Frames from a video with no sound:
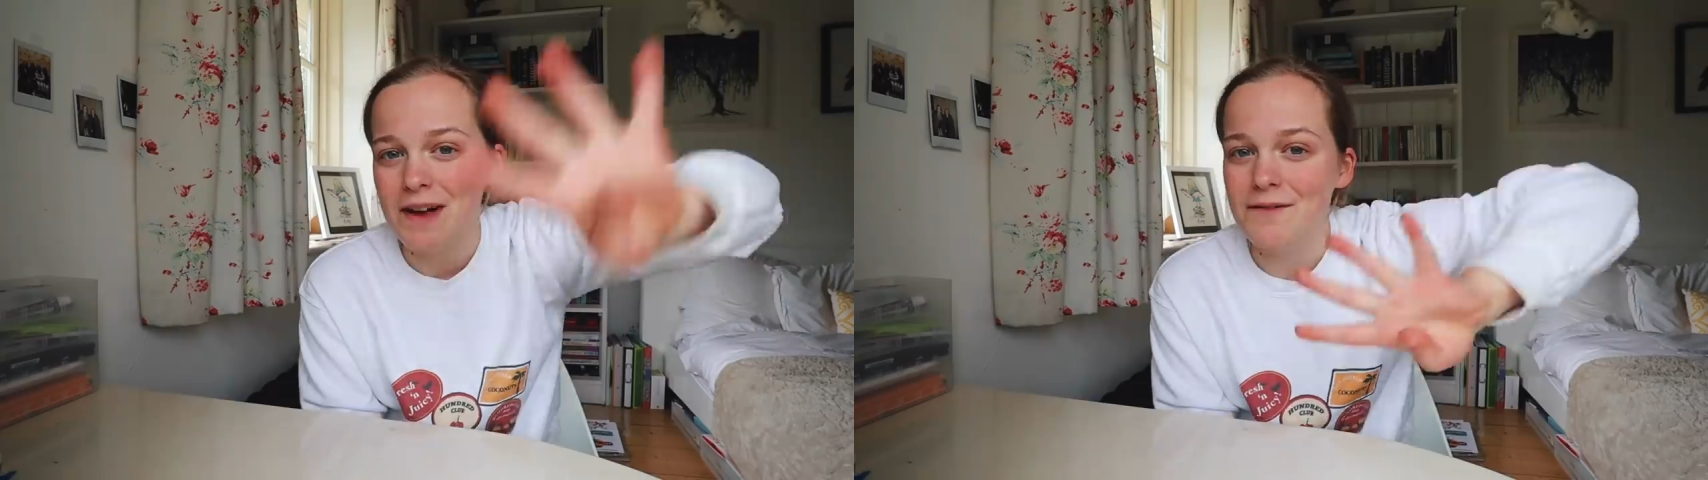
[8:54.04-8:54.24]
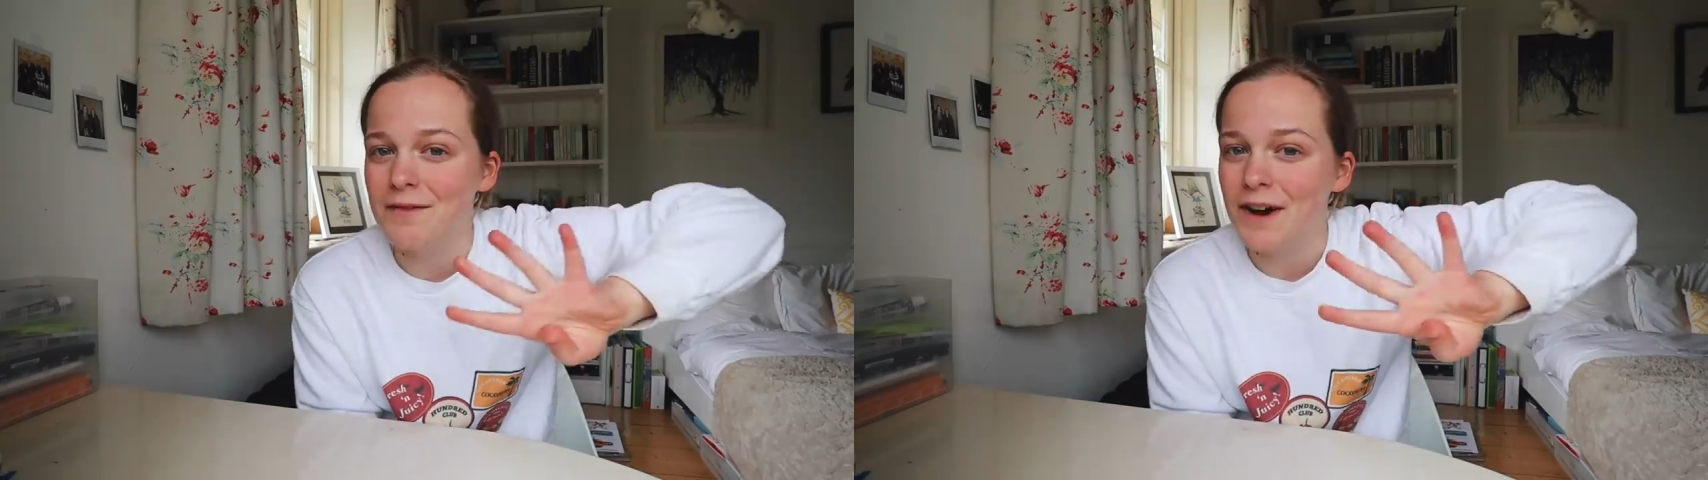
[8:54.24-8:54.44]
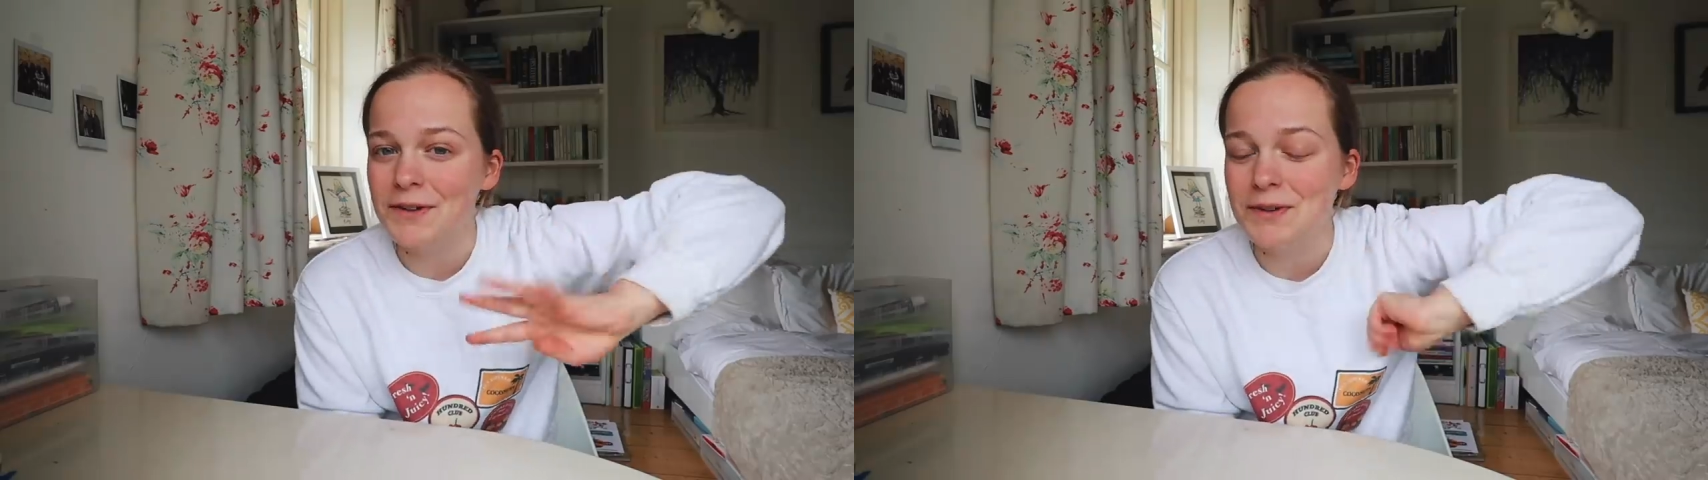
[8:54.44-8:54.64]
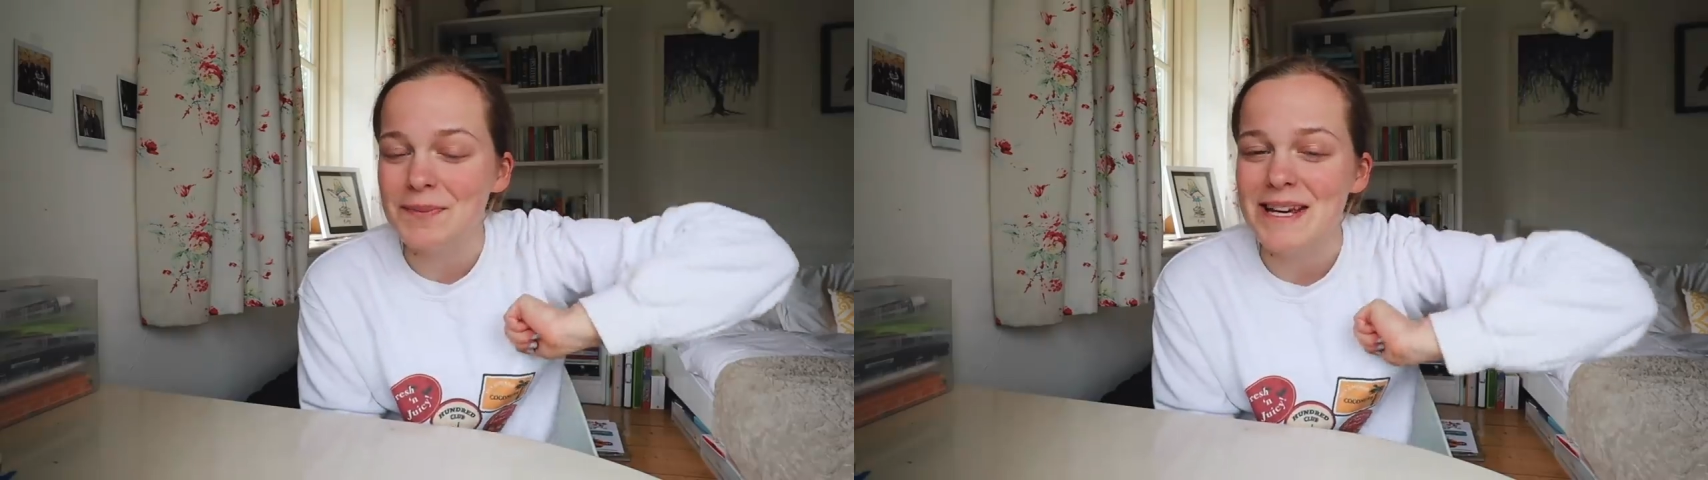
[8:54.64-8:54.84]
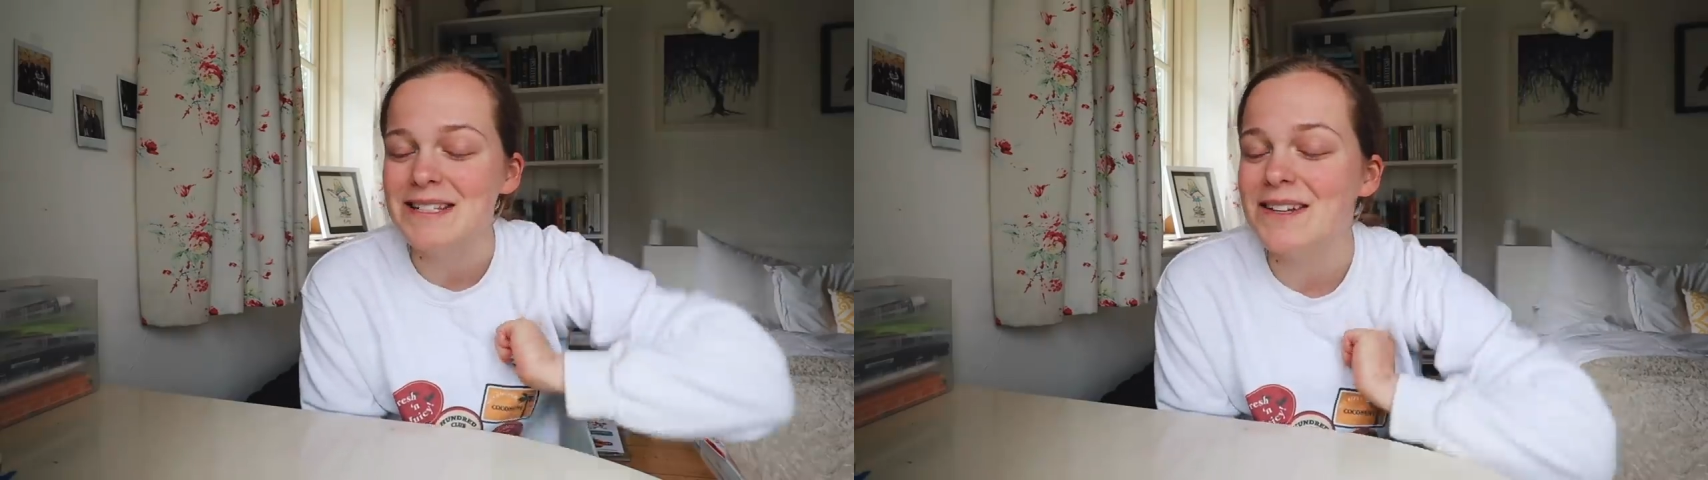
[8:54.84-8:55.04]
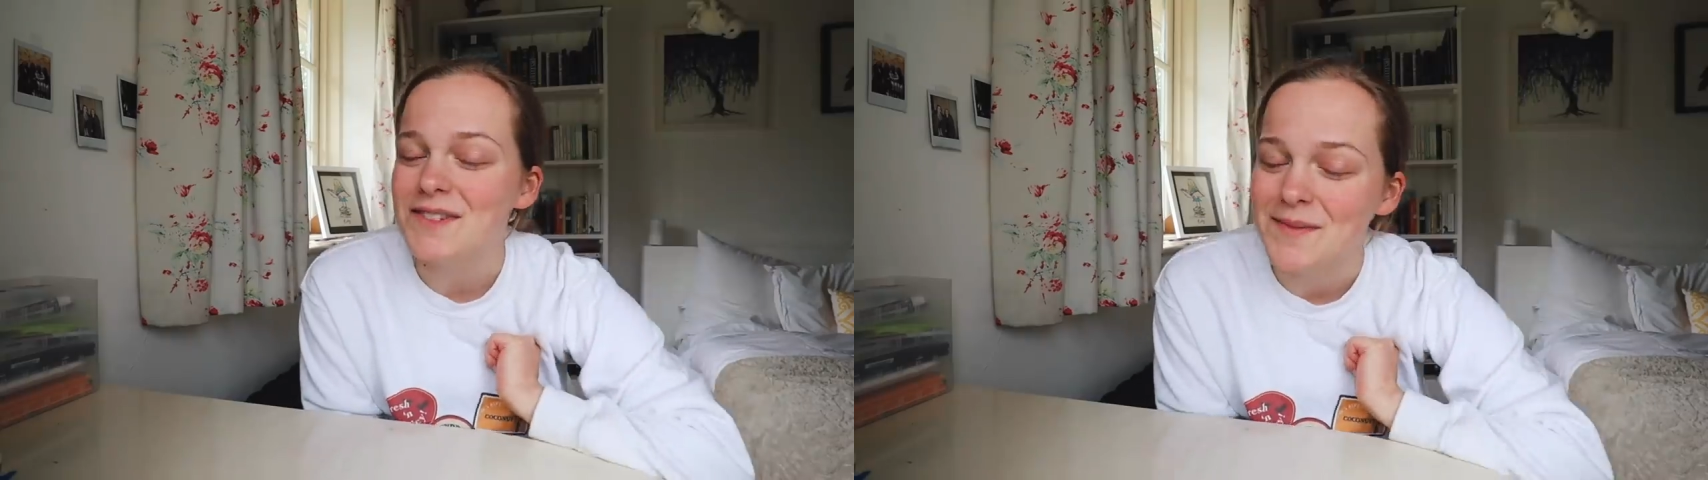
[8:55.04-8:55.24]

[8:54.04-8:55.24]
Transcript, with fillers: and final piece of